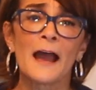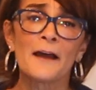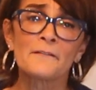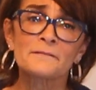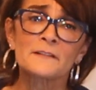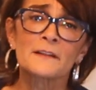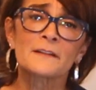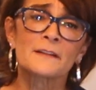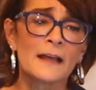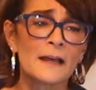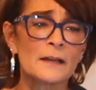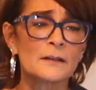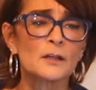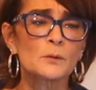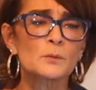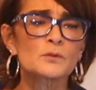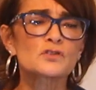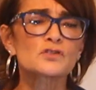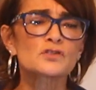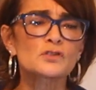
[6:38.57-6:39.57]
After that,
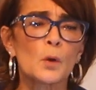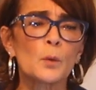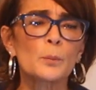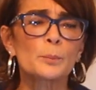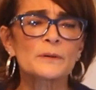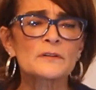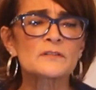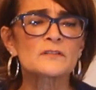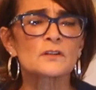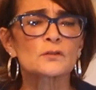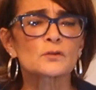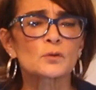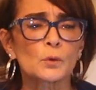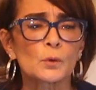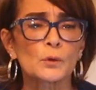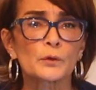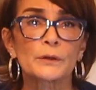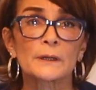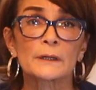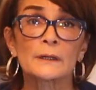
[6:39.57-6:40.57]
he was so busy
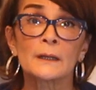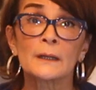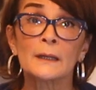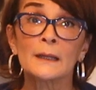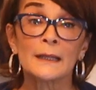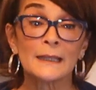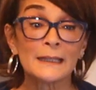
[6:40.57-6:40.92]
touring.